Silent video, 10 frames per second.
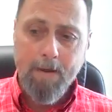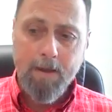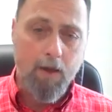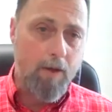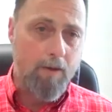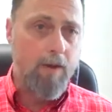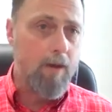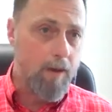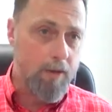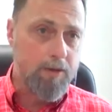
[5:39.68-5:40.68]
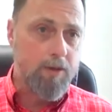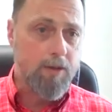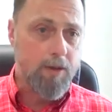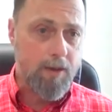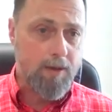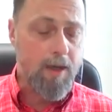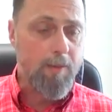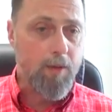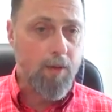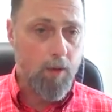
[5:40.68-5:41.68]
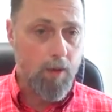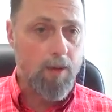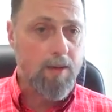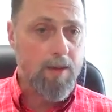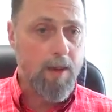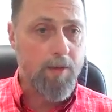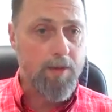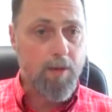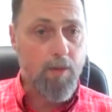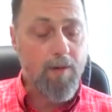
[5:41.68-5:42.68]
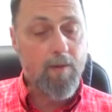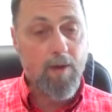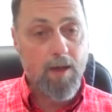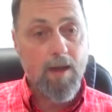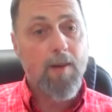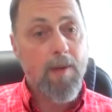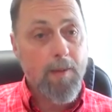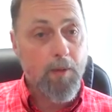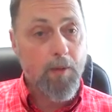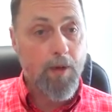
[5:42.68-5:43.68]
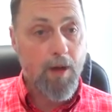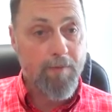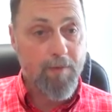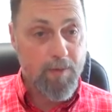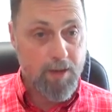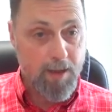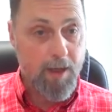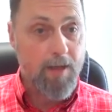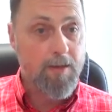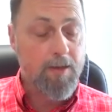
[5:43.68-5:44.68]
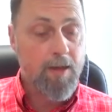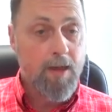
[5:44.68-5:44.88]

here's just an example, a quick example, is that we get a lot of people who come from states